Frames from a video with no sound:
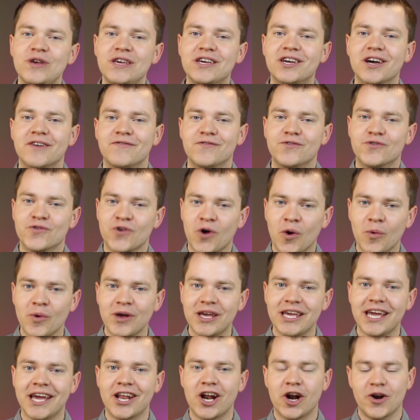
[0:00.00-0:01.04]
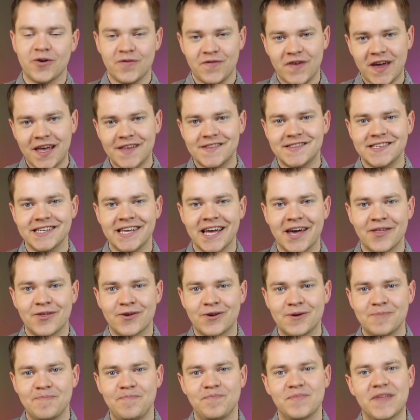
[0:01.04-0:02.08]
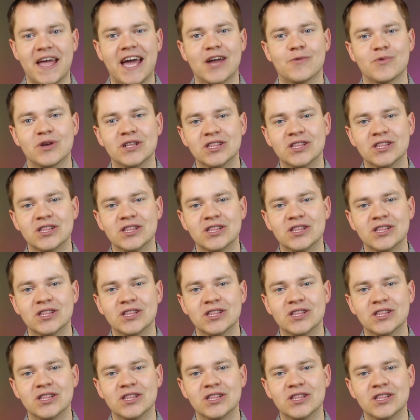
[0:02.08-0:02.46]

week of growing in our faith together and